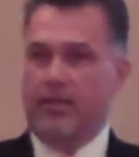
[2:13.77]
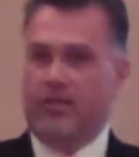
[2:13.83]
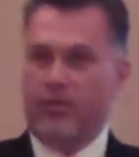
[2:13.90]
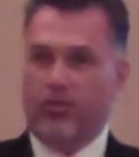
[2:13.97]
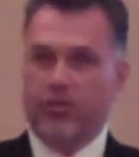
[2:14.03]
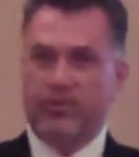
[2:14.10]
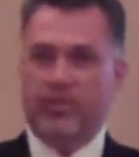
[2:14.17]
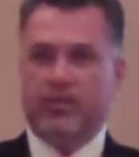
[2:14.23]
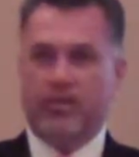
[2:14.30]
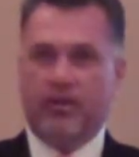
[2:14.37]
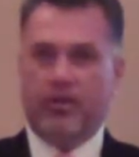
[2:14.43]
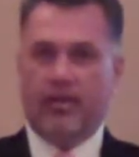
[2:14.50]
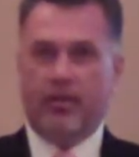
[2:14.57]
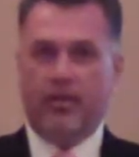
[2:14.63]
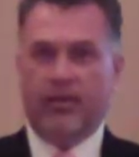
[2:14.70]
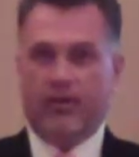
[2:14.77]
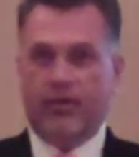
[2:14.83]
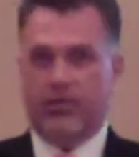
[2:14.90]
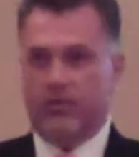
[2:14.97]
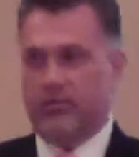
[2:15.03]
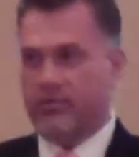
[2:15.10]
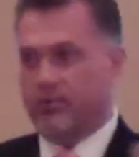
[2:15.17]
yours is going to
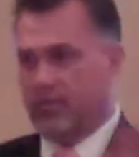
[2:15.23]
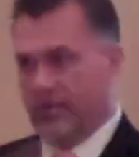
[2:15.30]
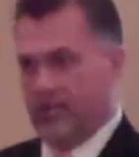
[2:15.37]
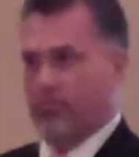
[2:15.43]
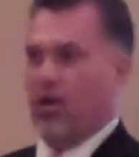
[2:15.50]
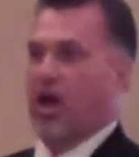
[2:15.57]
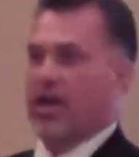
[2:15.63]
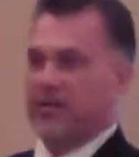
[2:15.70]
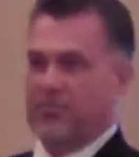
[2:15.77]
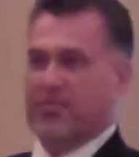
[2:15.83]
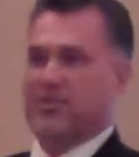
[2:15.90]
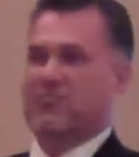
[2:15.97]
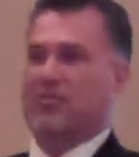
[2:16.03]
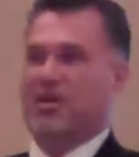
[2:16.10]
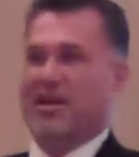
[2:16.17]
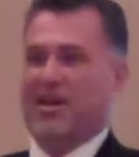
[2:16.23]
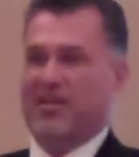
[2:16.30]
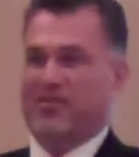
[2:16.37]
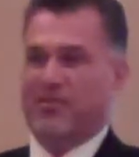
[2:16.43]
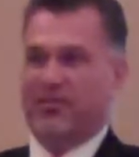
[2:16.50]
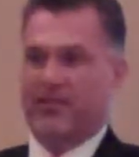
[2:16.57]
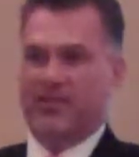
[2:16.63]
go to the bottom of the
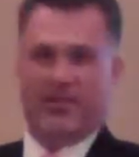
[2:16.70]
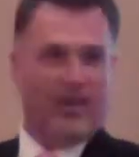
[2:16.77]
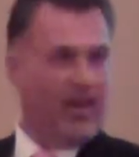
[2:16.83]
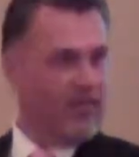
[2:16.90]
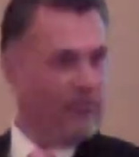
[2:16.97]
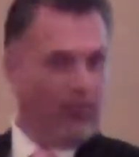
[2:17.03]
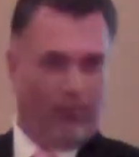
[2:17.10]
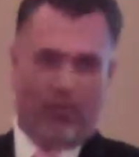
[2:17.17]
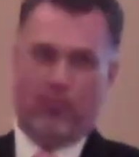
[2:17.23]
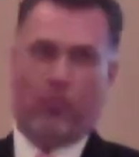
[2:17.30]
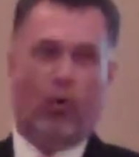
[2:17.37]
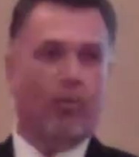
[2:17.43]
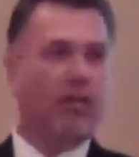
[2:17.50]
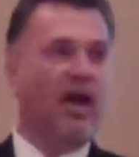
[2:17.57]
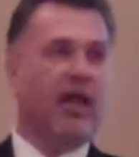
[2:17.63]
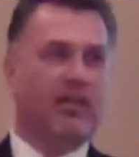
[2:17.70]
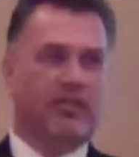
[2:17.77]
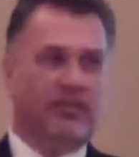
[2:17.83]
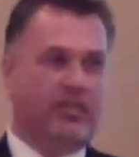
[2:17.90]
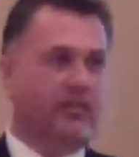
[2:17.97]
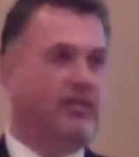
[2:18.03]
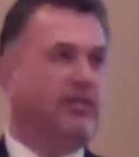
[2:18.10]
pile because I have 3 more
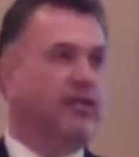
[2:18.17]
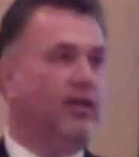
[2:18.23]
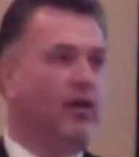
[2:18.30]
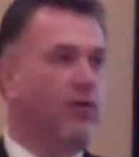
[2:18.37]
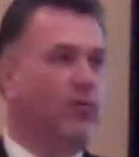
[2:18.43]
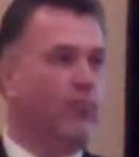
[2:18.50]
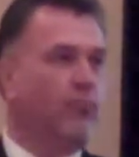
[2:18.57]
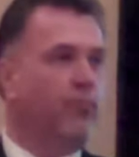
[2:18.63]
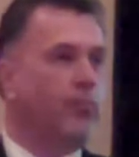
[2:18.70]
boxes to go.